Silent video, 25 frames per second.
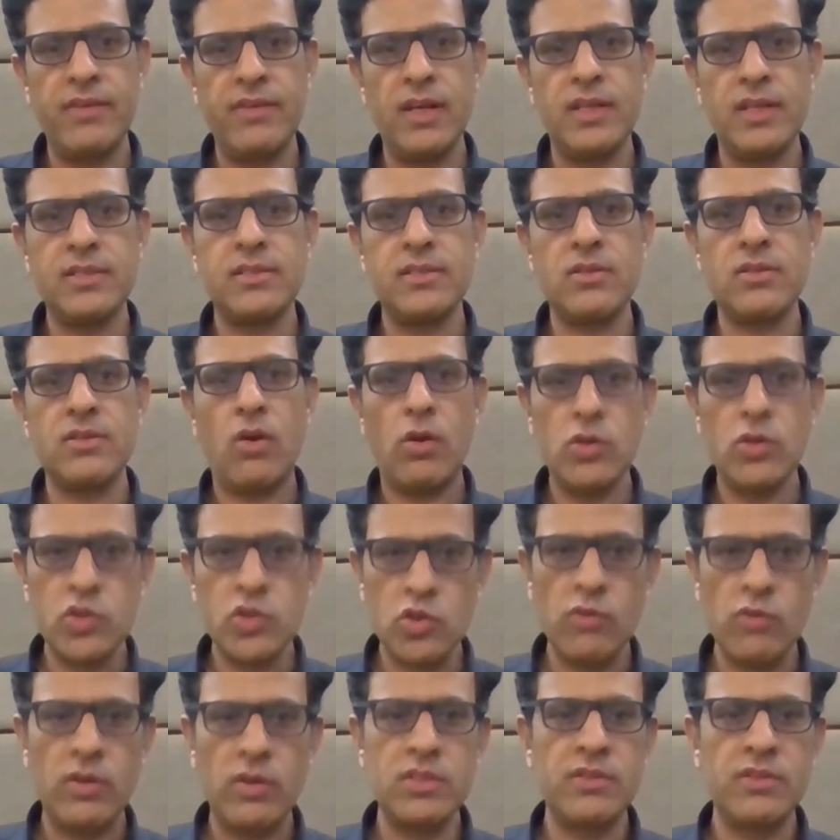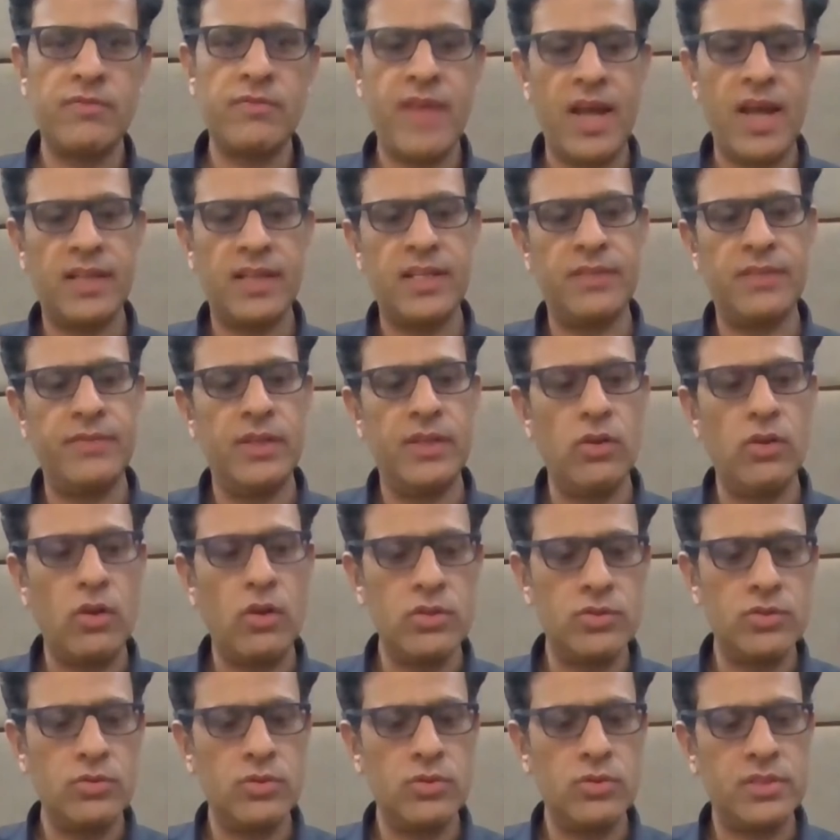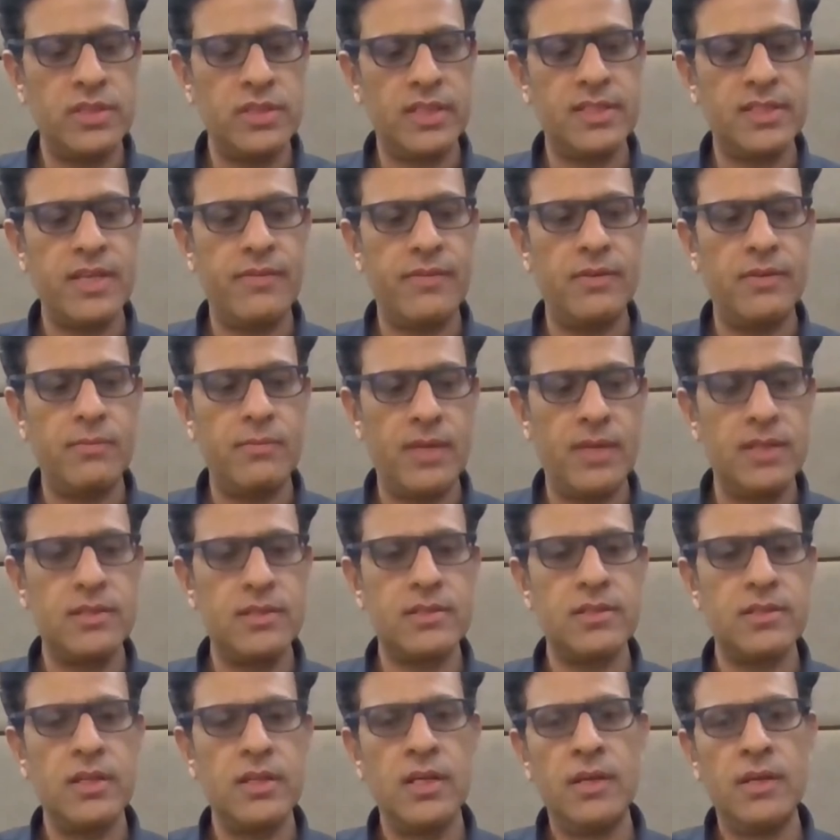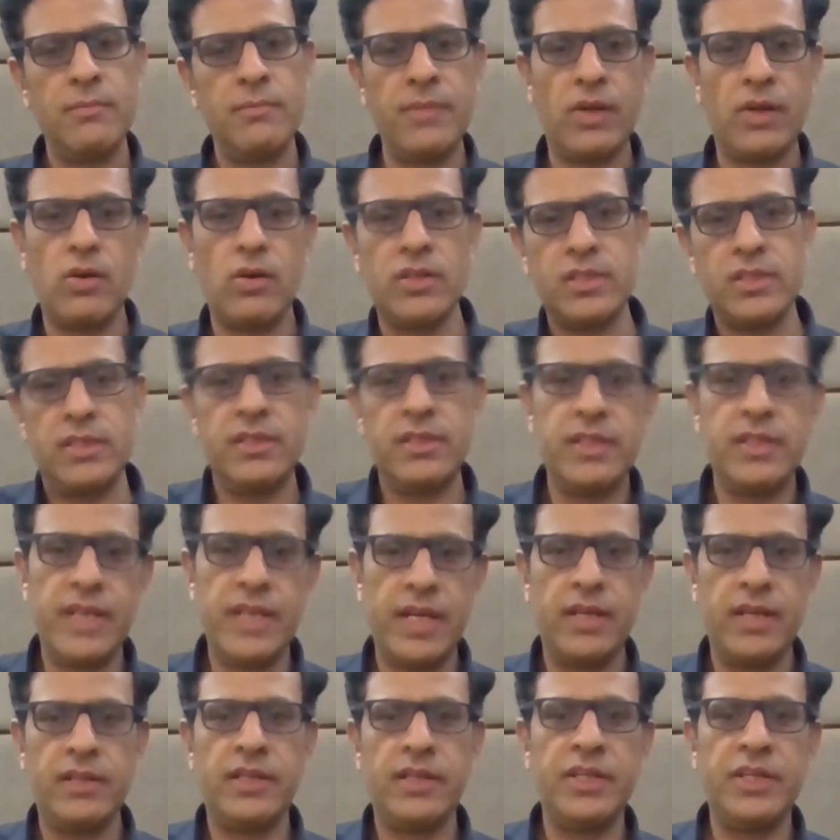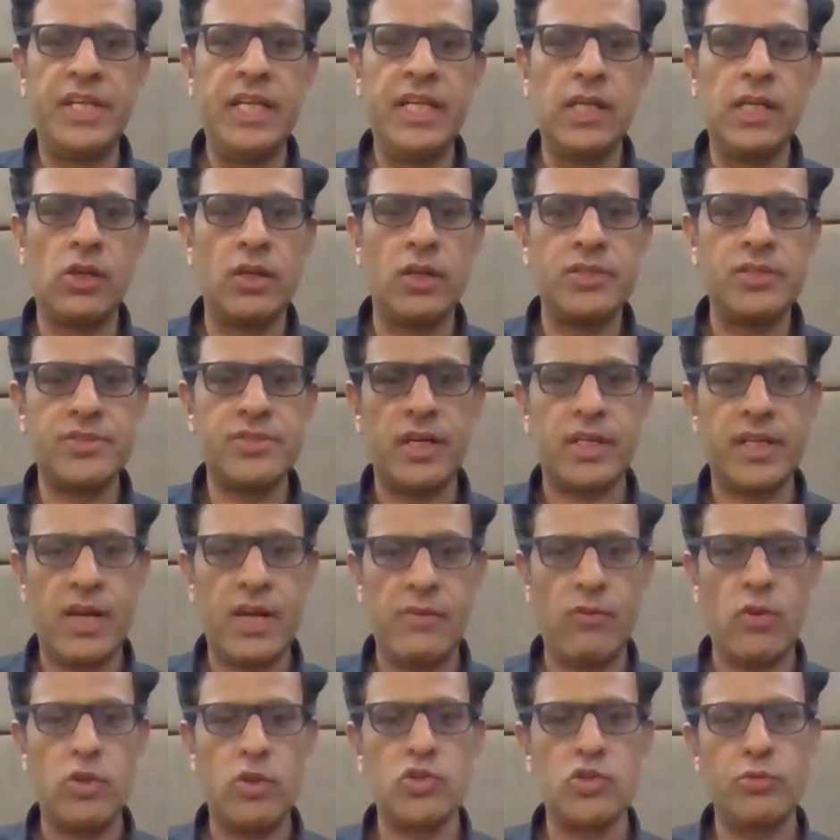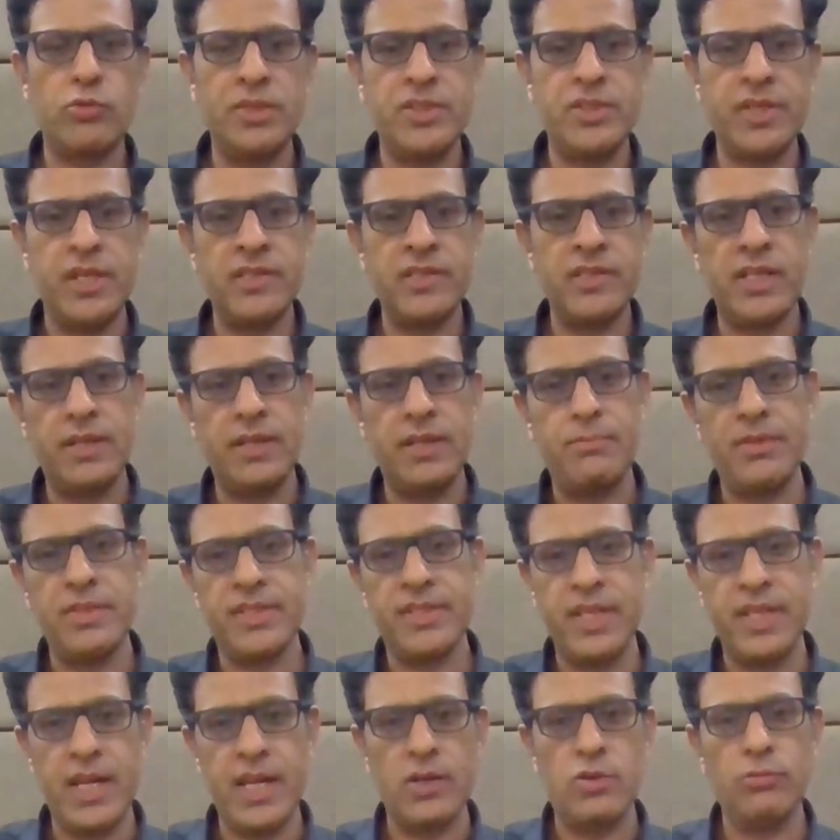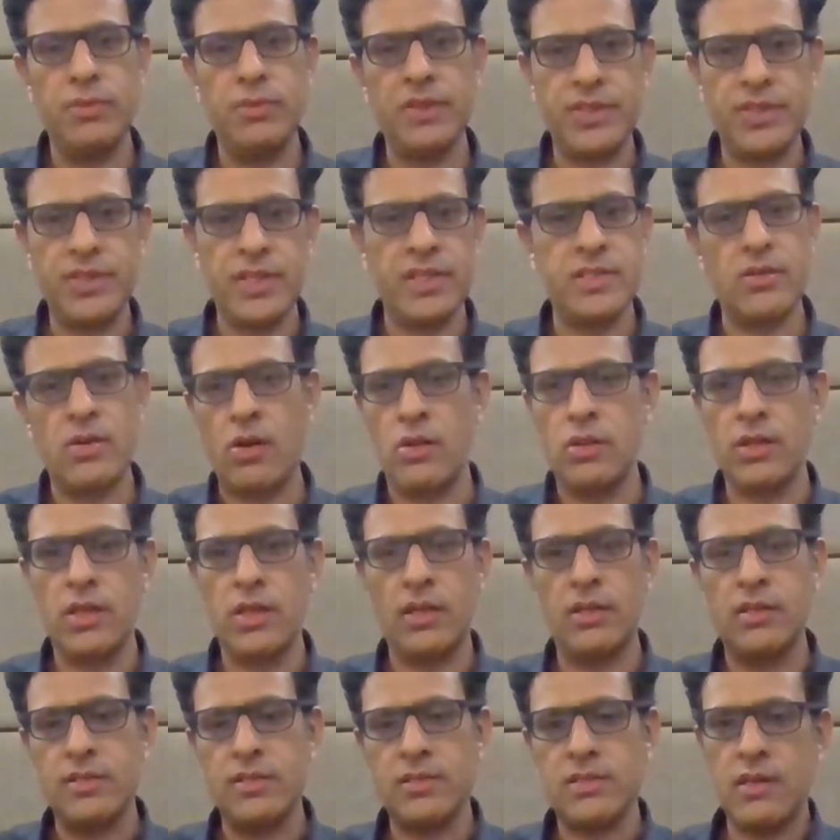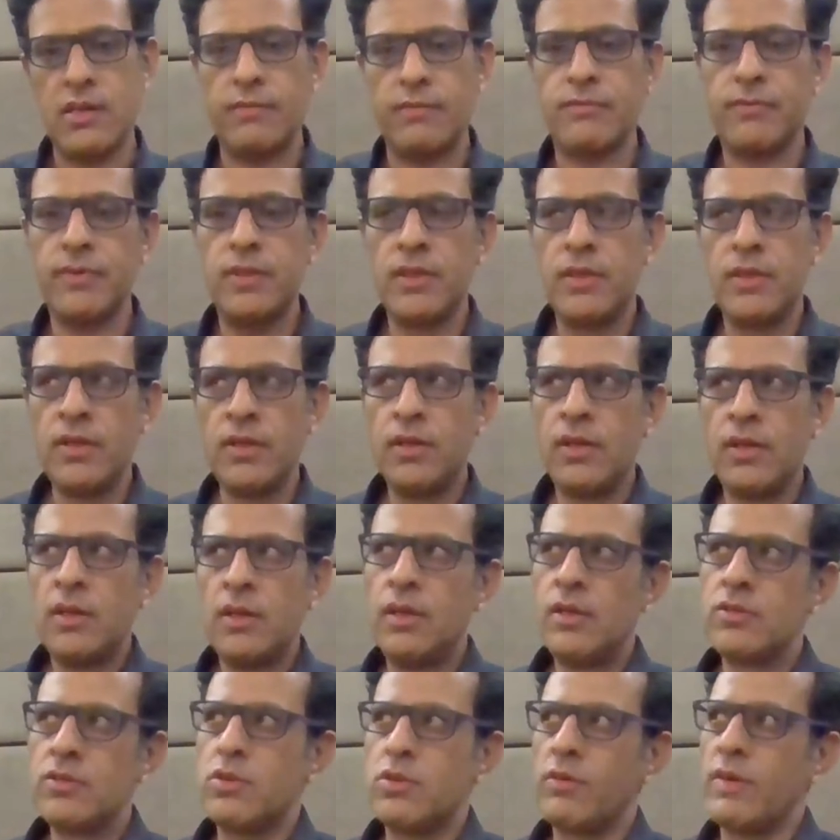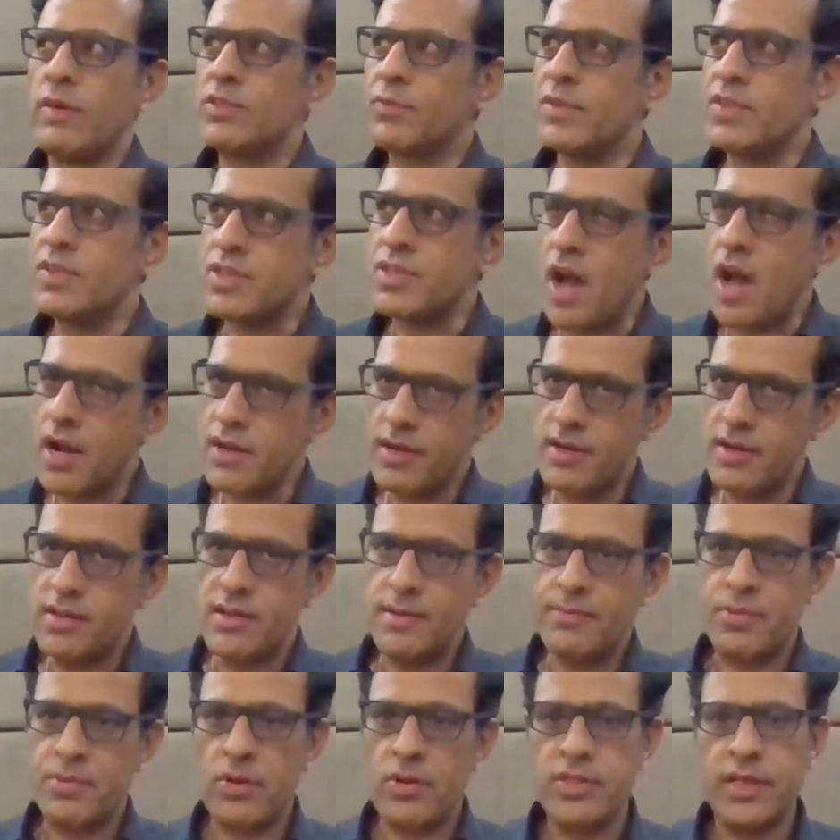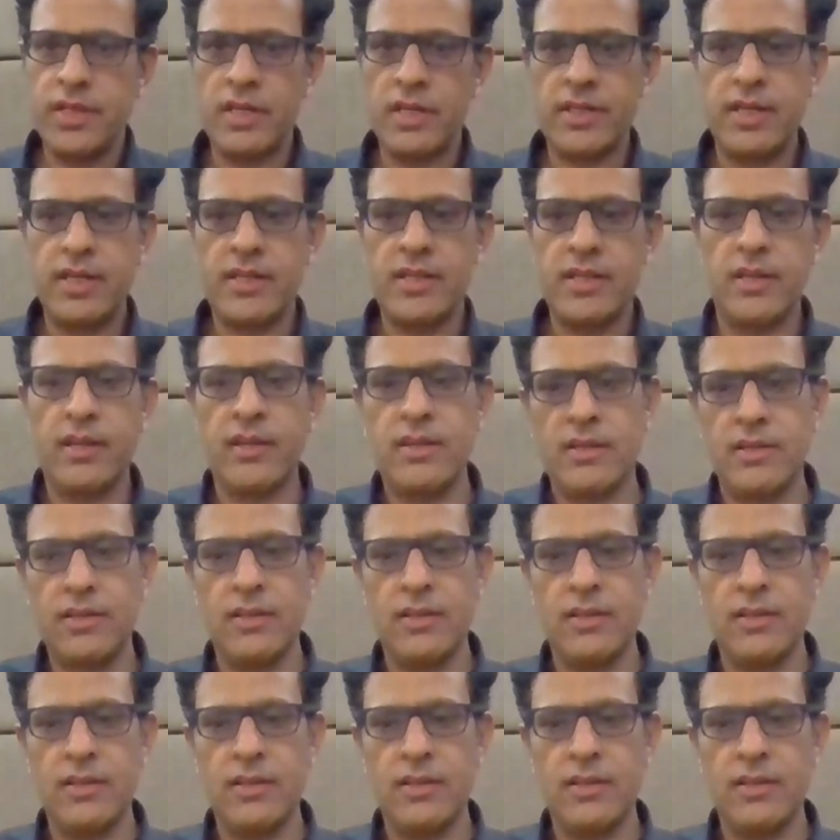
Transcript: us also was the fact that we lost those 6-7 months, because the deal construct was to be changed, the EPC had to be changed, and all the other stuff. So once we started the project, I think